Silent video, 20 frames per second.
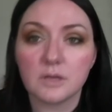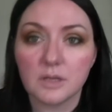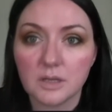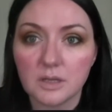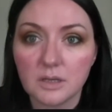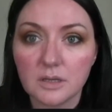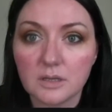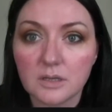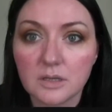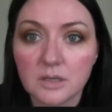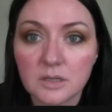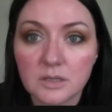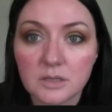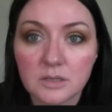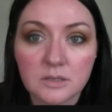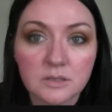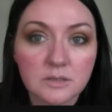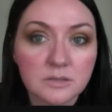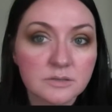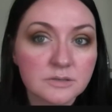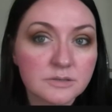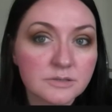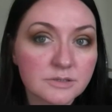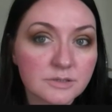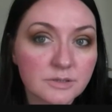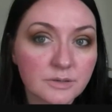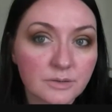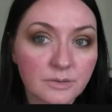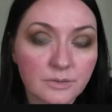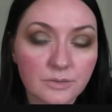Okay,
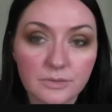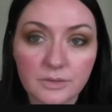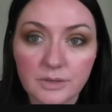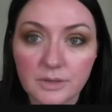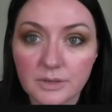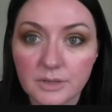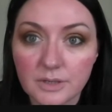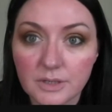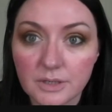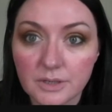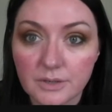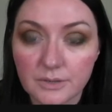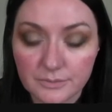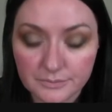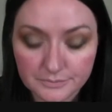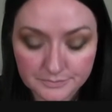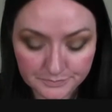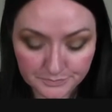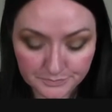so there you go.